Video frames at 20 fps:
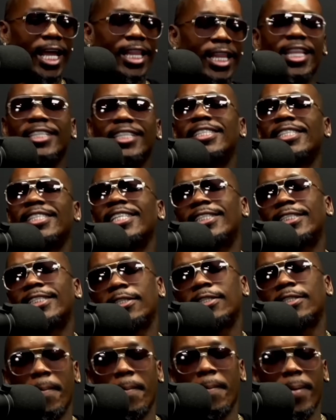and the
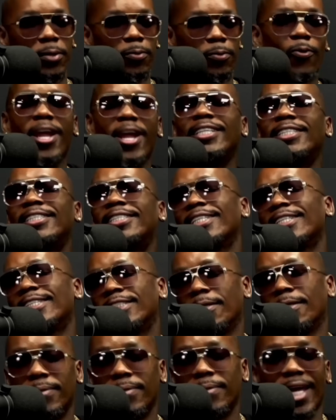system and
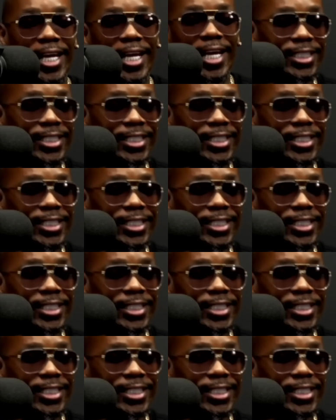racism that